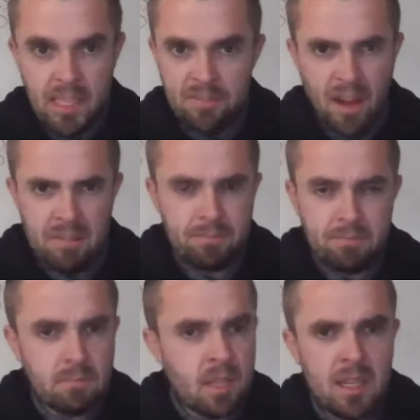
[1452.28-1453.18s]
I think he's fine.
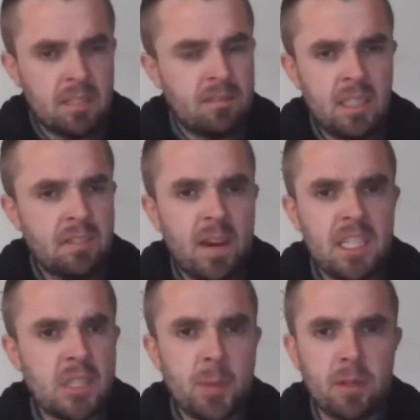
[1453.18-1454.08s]
He's
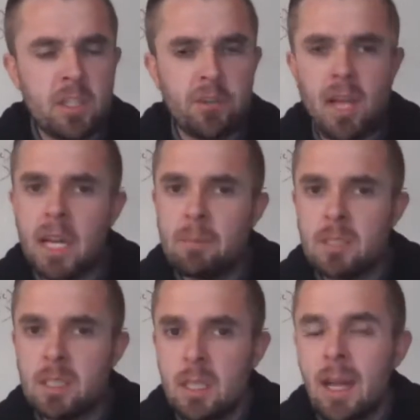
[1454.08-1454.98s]
fine to sprinkle in your
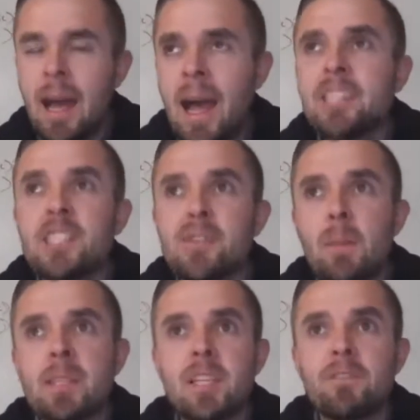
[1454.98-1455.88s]
lineups. I just
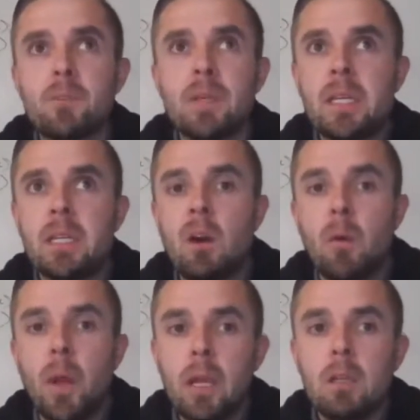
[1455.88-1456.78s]
find myself to be
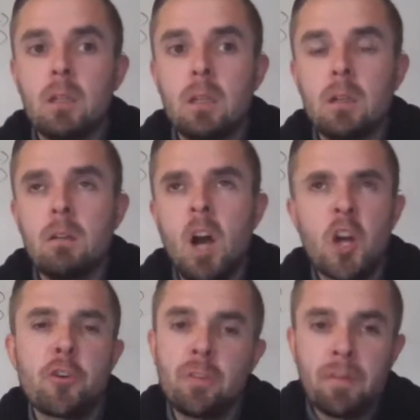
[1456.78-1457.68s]
going
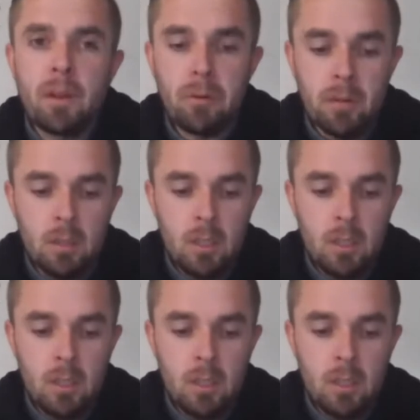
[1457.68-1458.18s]
under the field.